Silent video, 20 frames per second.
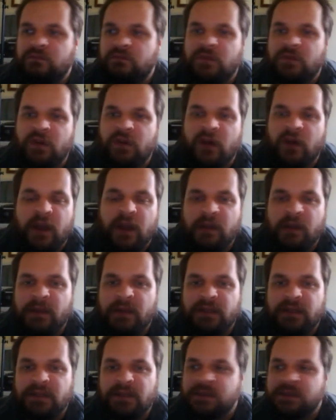crying
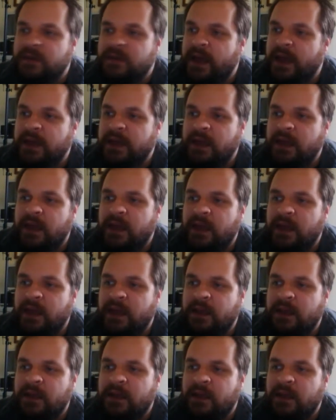about this or that.
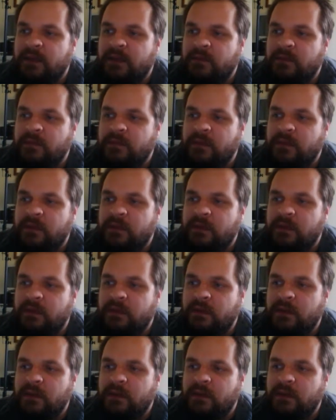And
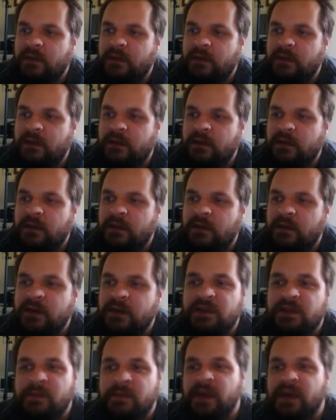
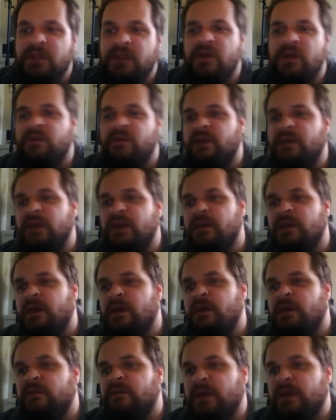here's the thing about it: you have a
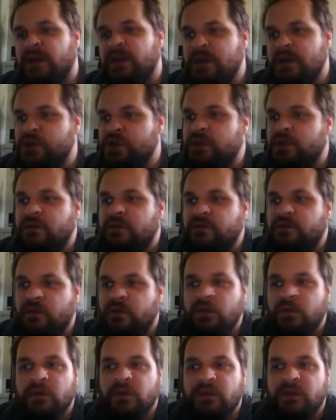foundation
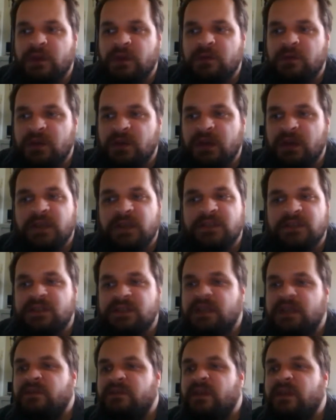for the community as a
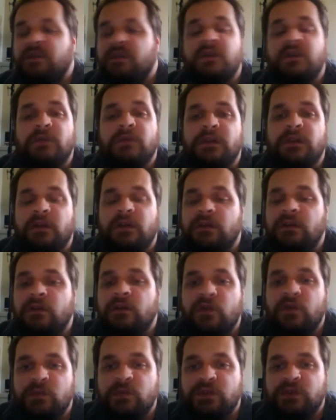safe haven and return to
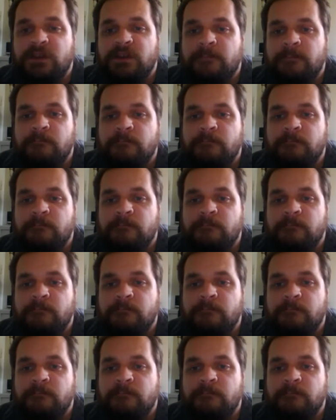normalcy.